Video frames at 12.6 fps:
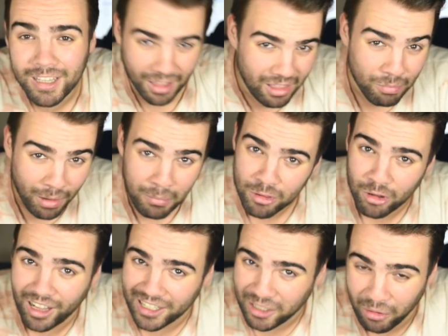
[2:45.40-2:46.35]
It's pretty much
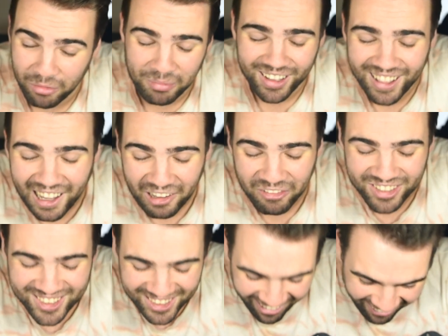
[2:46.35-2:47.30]
all I do with my life,
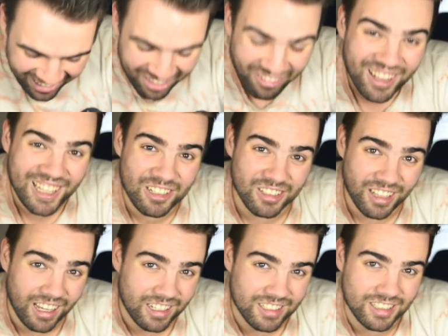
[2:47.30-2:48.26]
so it's really good
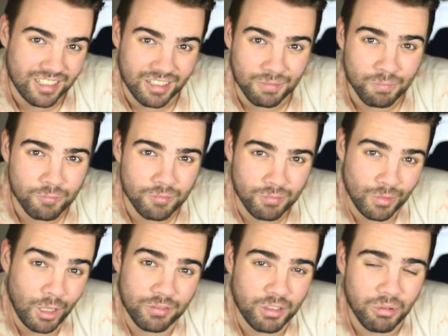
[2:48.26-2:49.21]
that I still
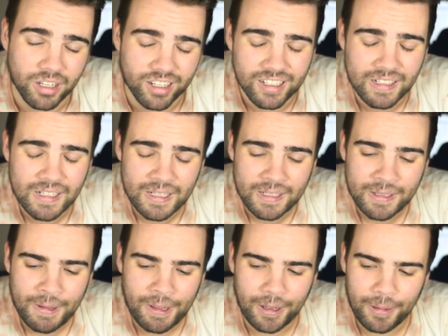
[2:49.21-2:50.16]
love doing
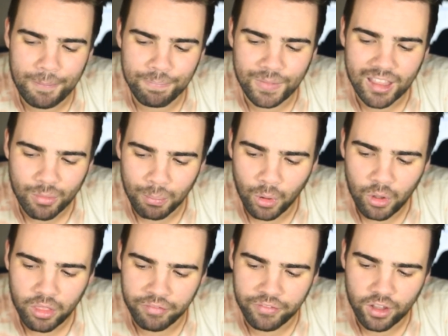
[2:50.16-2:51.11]
it. It's more
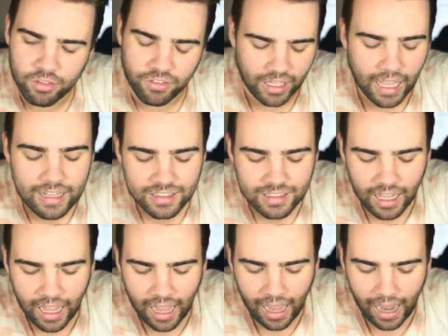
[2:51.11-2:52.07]
the first thing, and
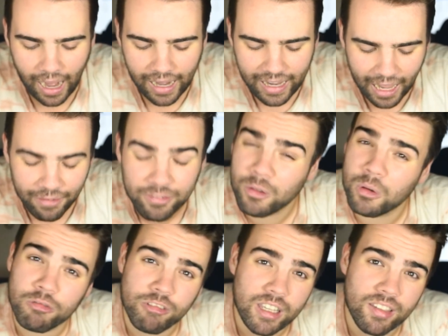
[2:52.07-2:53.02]
I have to
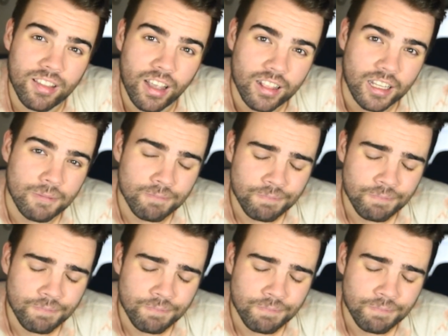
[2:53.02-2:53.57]
agree slightly.